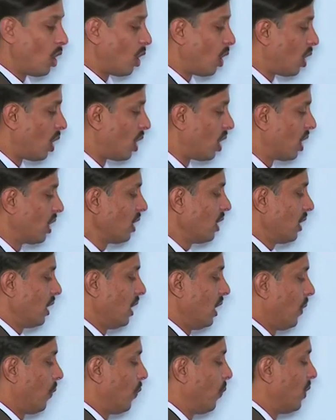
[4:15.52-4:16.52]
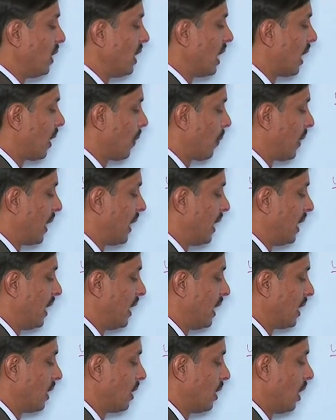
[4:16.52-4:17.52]
Or if we are
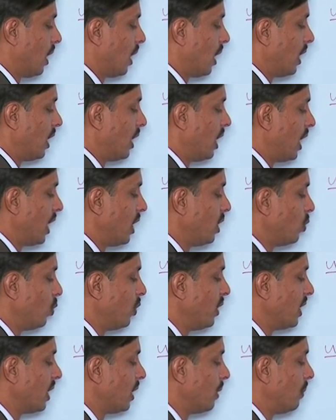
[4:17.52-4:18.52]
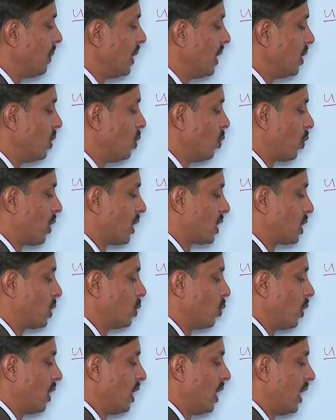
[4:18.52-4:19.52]
finding A union B is equals
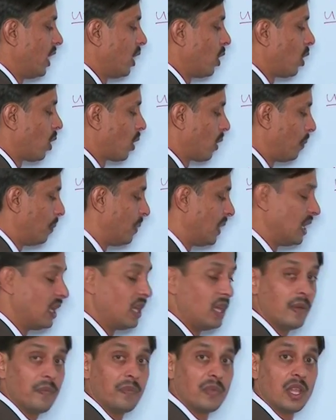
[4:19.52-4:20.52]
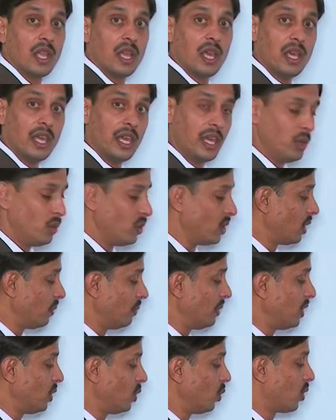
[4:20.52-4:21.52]
to A or B, A union
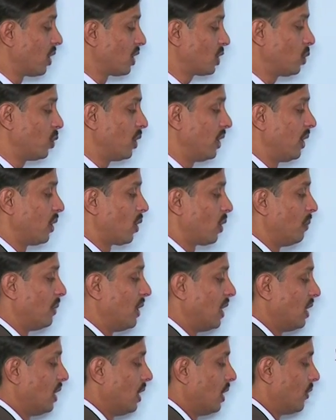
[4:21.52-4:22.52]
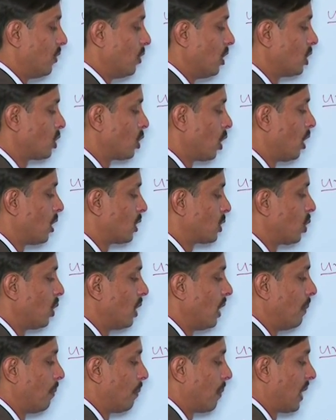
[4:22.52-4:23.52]
B is equals to A or B, this also
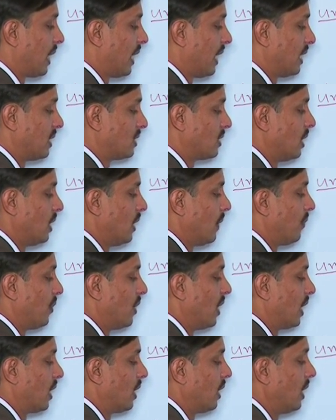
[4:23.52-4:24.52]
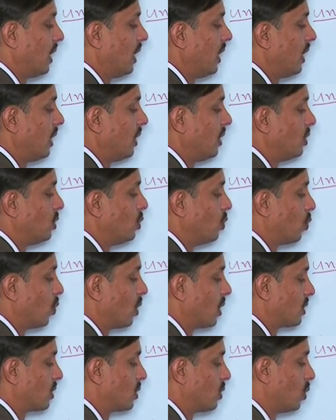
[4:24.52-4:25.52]
implies that A is
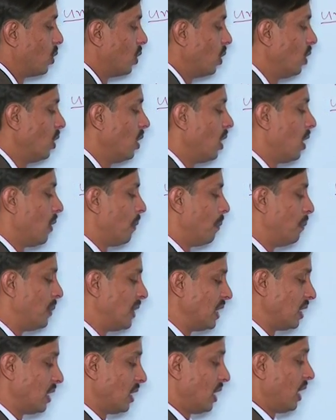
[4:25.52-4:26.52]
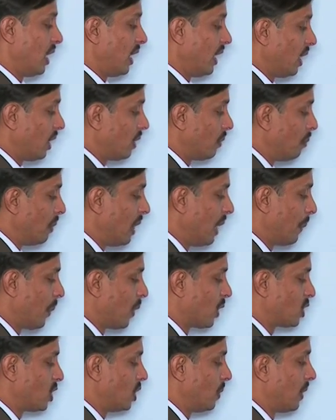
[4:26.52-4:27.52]
equals to B. It may
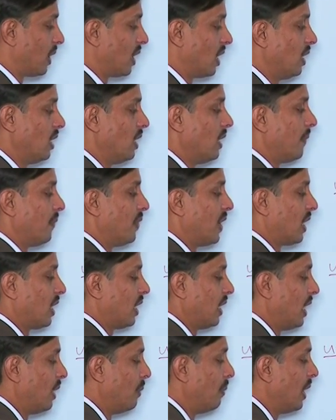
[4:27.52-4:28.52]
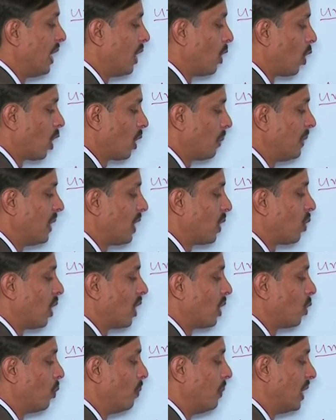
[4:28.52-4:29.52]
possible that A may not be
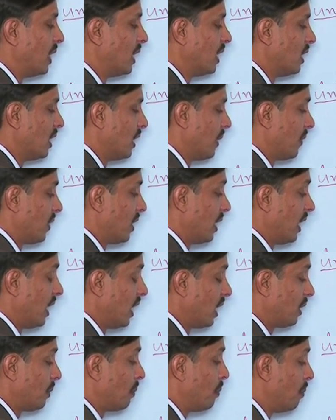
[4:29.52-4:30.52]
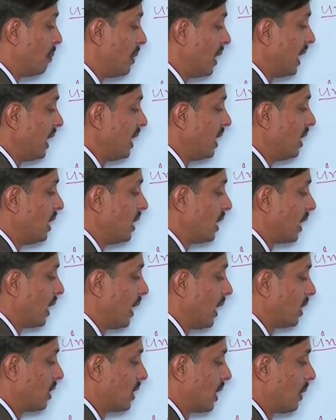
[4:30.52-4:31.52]
equal to B. It may
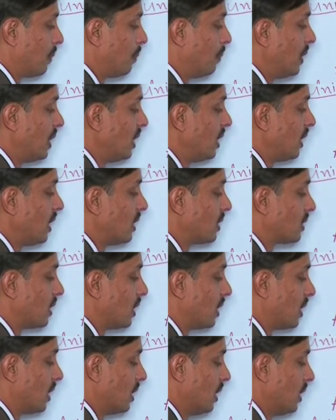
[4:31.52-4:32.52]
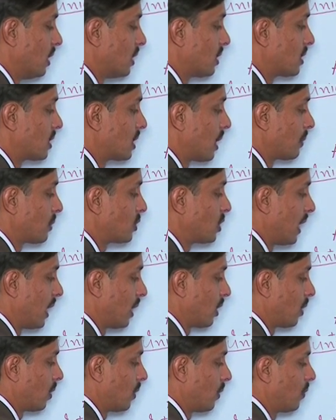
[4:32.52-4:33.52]
indicate that B is the
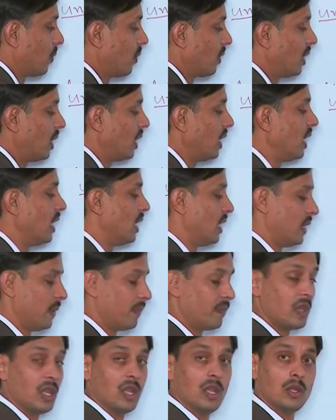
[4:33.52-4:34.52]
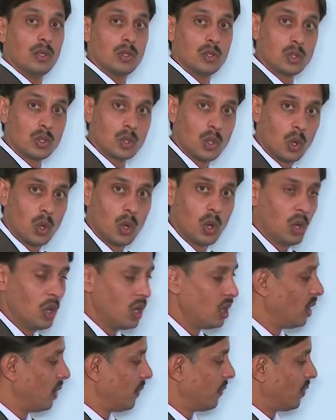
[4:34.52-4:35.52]
subset of A.
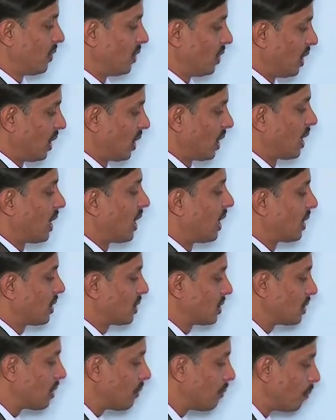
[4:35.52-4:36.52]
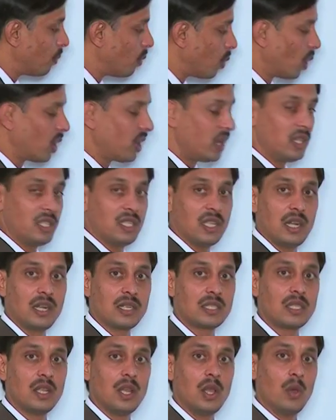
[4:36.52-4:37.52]
So there are some more
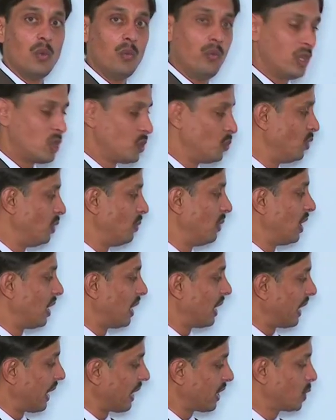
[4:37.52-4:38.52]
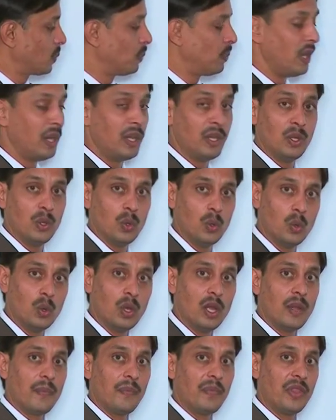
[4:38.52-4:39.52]
results which we will explain you,
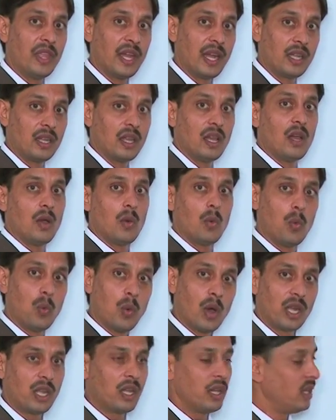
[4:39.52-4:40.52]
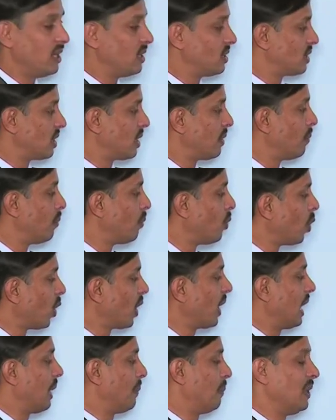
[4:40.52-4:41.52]
that what is the
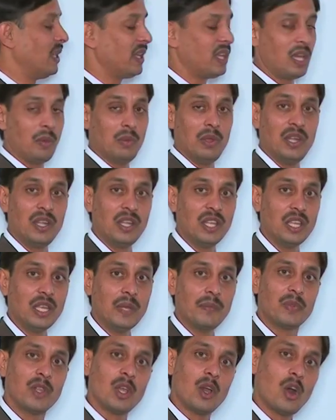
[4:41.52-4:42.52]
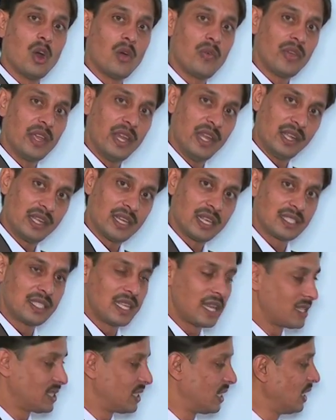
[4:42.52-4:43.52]
more applicability of
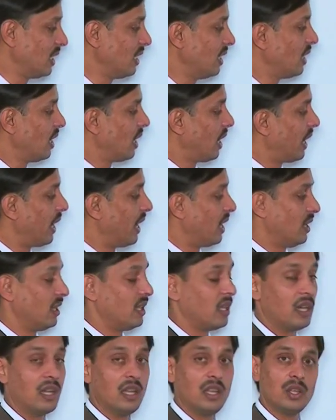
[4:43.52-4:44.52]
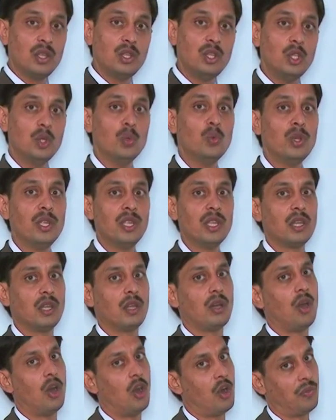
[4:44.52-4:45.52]
intersection and the union
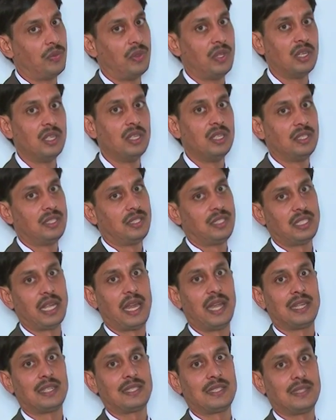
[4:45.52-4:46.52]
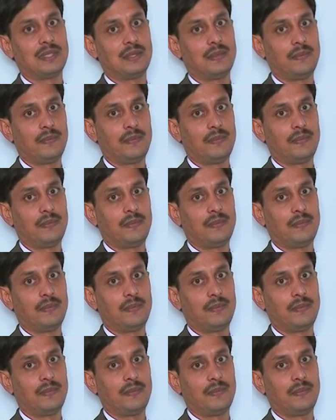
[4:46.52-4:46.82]
of the sets.